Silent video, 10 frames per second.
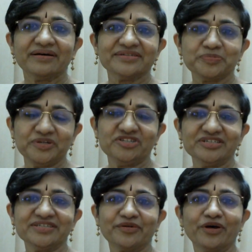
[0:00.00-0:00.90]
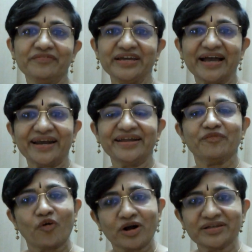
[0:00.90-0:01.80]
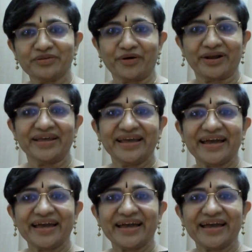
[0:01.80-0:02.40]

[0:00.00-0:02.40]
speeches and all. We had a walkathon,